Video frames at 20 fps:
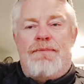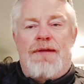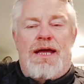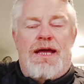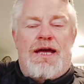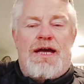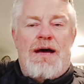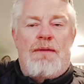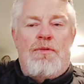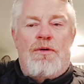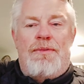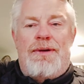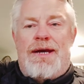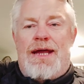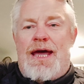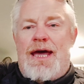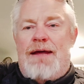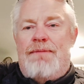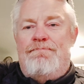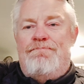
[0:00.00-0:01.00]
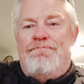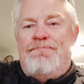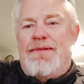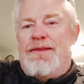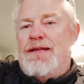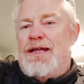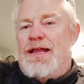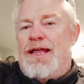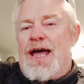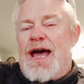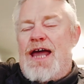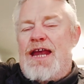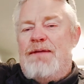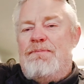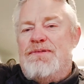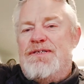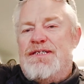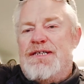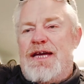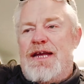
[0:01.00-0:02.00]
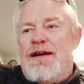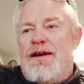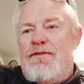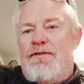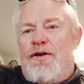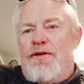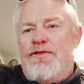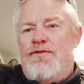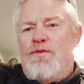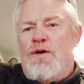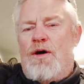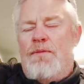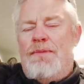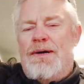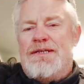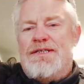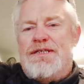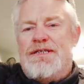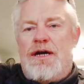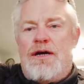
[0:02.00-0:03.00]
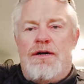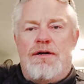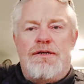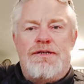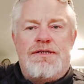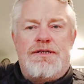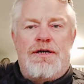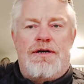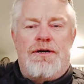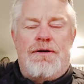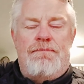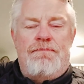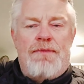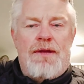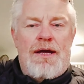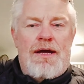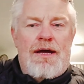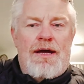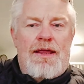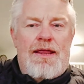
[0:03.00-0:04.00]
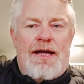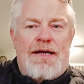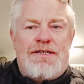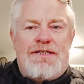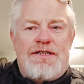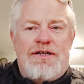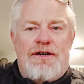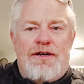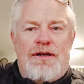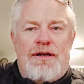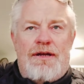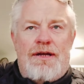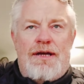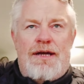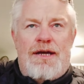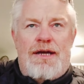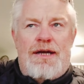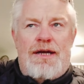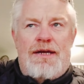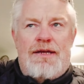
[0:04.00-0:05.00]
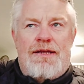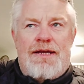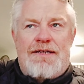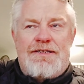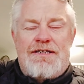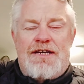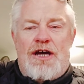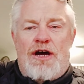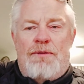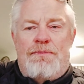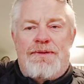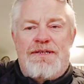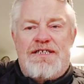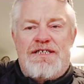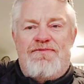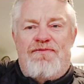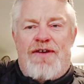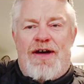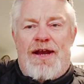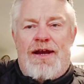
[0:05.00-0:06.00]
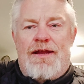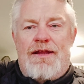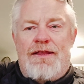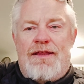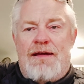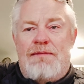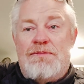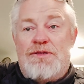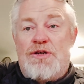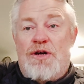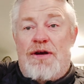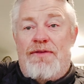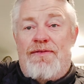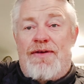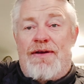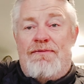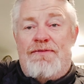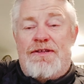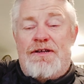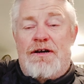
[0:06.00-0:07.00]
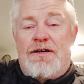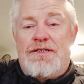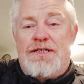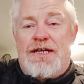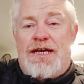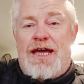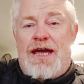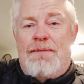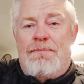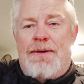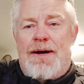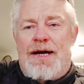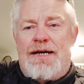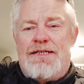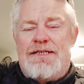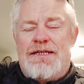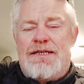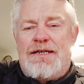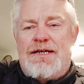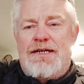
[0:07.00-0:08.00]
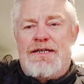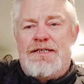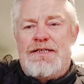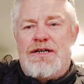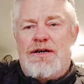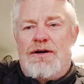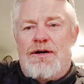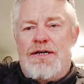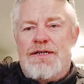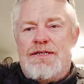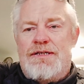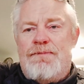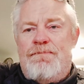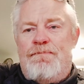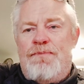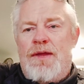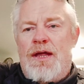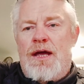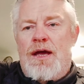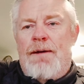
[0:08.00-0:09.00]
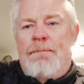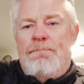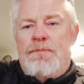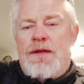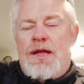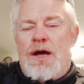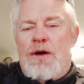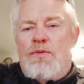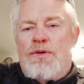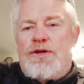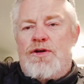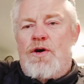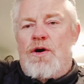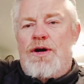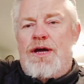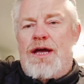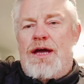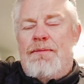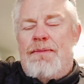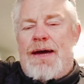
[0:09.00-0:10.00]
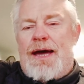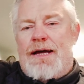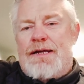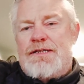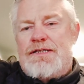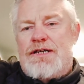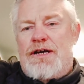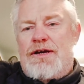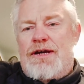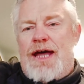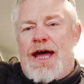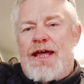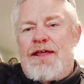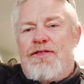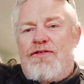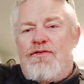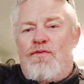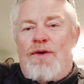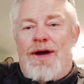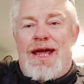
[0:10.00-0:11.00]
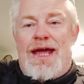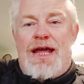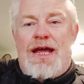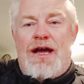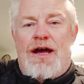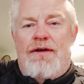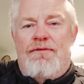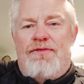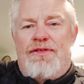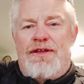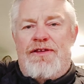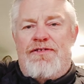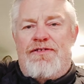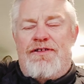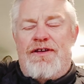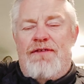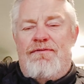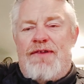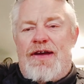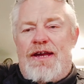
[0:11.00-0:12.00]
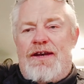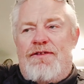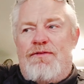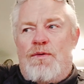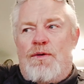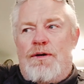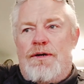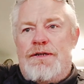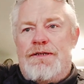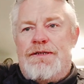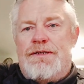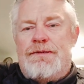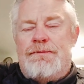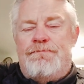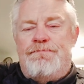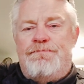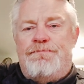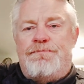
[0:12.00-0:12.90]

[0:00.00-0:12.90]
income will be down nearly 80% on 12 months ago, so that certainly doesn't help us fund them sort of advertising campaigns that these guys were talking about. So day three of this event was